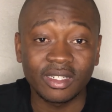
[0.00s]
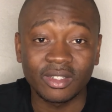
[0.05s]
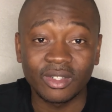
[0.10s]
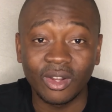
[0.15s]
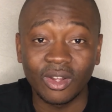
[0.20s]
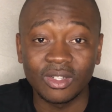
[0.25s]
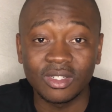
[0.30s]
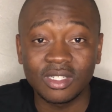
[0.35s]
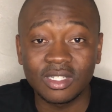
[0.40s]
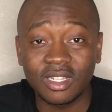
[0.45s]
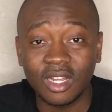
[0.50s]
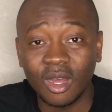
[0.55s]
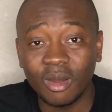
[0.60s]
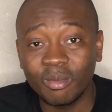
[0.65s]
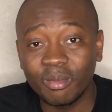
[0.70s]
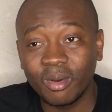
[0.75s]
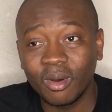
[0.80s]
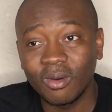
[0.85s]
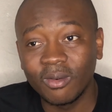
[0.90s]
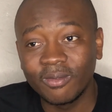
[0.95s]
non-stop,
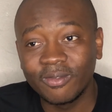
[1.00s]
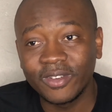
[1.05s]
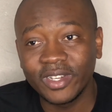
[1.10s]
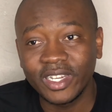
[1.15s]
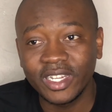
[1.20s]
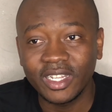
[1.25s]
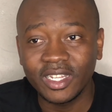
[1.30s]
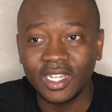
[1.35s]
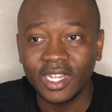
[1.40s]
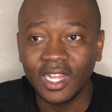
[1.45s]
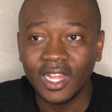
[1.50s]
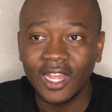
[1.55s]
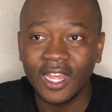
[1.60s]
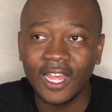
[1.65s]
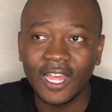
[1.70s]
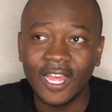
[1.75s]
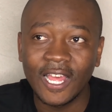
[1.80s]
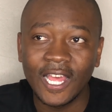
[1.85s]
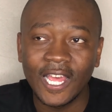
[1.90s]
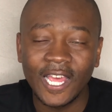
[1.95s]
hopefully.
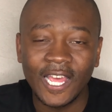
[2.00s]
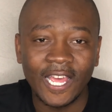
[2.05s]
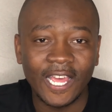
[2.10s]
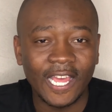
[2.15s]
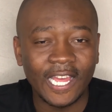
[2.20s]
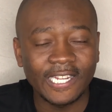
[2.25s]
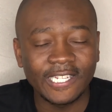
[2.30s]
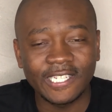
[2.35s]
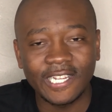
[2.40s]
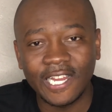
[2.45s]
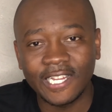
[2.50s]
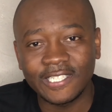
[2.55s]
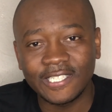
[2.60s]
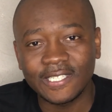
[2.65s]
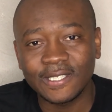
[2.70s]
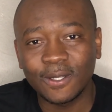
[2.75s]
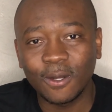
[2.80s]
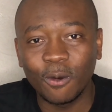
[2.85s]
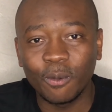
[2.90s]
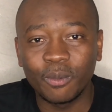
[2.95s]
And I
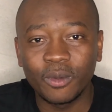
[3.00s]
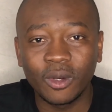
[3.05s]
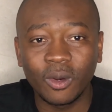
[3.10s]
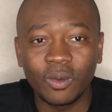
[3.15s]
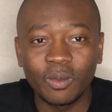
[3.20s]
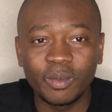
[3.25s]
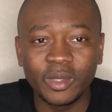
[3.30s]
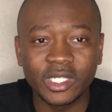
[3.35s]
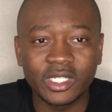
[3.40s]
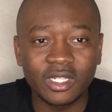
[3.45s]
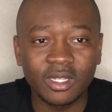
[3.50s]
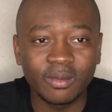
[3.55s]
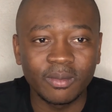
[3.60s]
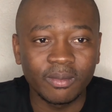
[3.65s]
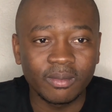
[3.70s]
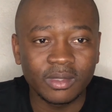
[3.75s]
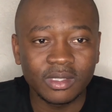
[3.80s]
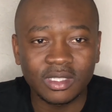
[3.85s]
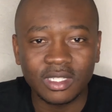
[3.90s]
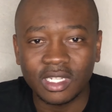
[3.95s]
just hope we don't miss him.
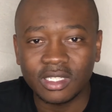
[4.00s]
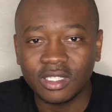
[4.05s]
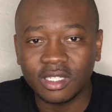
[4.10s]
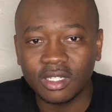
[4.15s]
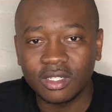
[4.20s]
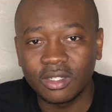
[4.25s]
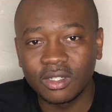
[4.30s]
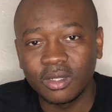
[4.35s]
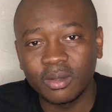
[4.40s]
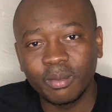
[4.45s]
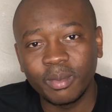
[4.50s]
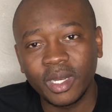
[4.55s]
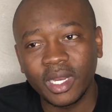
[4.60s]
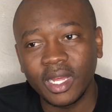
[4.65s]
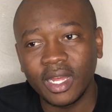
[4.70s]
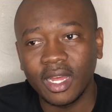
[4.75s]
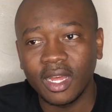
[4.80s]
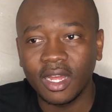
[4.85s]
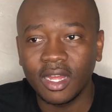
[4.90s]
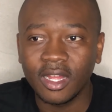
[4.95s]
Such a good
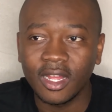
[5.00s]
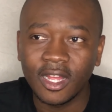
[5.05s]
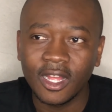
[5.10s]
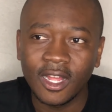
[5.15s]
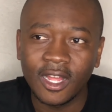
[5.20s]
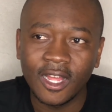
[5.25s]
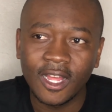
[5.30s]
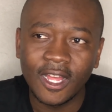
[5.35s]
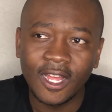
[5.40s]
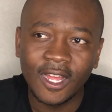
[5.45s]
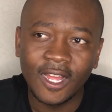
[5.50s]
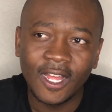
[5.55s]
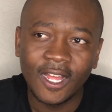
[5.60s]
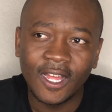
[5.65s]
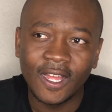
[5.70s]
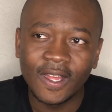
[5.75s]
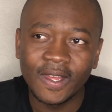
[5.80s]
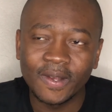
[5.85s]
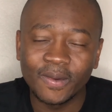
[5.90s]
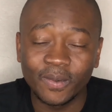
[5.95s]
player,
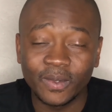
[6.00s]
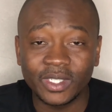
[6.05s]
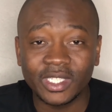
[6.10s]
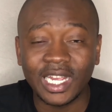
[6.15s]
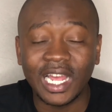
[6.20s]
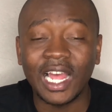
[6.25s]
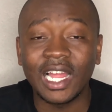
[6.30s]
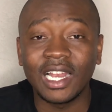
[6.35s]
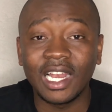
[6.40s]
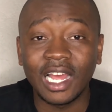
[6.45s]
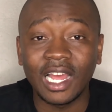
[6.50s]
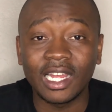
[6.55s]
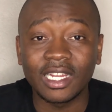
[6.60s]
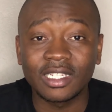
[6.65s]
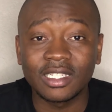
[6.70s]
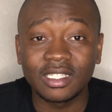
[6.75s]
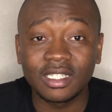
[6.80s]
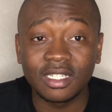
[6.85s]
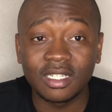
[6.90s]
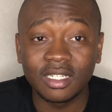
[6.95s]
which I
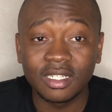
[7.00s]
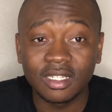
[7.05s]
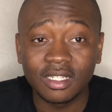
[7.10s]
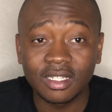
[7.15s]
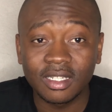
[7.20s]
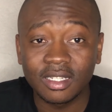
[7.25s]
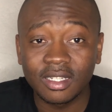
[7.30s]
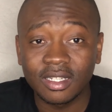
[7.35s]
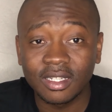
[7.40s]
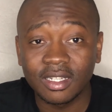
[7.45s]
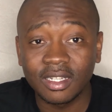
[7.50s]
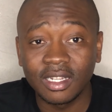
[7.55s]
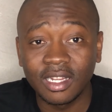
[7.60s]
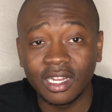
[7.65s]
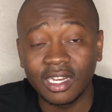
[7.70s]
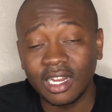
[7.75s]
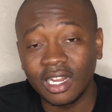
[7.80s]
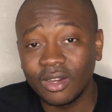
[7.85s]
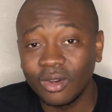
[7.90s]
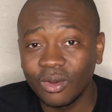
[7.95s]
liked,
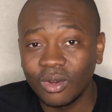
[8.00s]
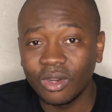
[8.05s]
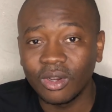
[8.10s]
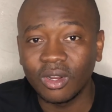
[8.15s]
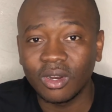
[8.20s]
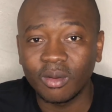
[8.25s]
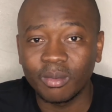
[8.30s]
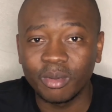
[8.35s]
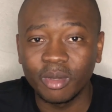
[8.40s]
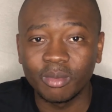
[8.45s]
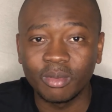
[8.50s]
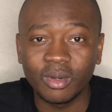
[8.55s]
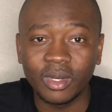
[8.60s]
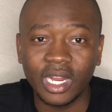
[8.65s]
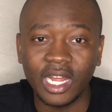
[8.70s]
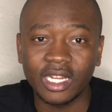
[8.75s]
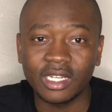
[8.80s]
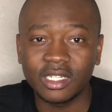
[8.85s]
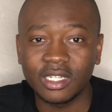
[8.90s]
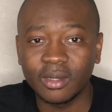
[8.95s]
and I know a lot of people
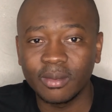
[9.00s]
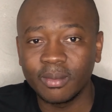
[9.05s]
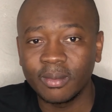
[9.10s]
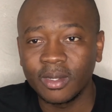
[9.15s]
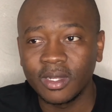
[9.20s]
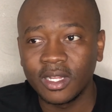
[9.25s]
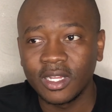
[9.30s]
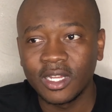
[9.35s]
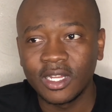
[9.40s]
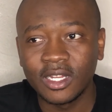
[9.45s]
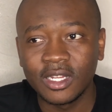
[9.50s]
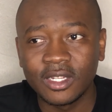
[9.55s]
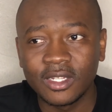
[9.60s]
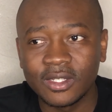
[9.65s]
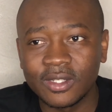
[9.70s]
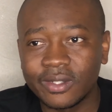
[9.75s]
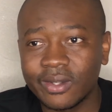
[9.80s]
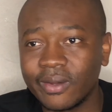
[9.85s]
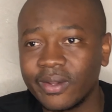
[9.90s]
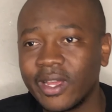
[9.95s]
liked him.
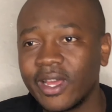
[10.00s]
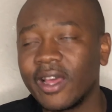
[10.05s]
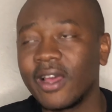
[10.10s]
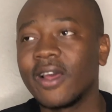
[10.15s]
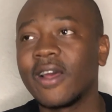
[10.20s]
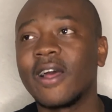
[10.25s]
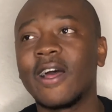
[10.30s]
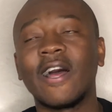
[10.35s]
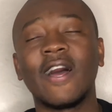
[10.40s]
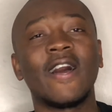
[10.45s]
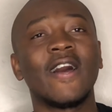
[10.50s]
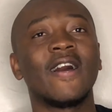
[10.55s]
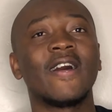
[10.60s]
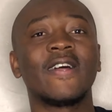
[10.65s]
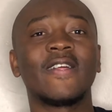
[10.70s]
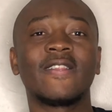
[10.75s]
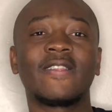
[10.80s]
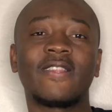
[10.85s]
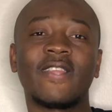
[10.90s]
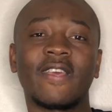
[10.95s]
So yeah,
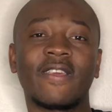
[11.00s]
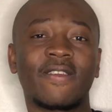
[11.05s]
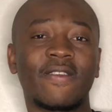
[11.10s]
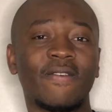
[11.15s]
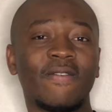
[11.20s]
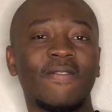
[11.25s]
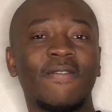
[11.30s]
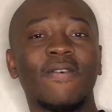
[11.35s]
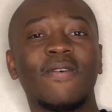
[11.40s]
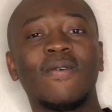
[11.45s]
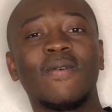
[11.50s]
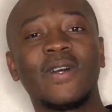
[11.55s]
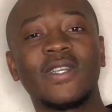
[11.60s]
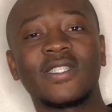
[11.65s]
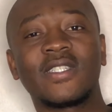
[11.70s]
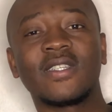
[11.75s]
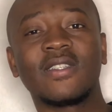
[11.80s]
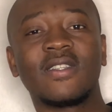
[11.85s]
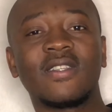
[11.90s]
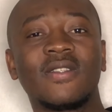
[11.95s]
thank you for
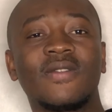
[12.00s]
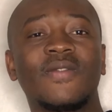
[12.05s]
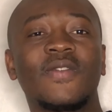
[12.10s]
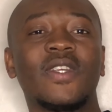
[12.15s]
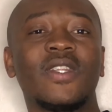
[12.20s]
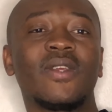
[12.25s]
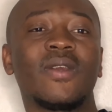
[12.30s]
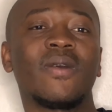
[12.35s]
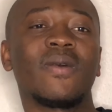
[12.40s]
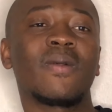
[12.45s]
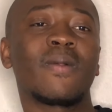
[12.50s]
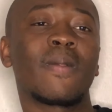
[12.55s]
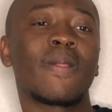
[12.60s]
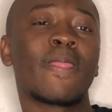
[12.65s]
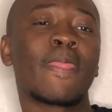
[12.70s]
watching this video.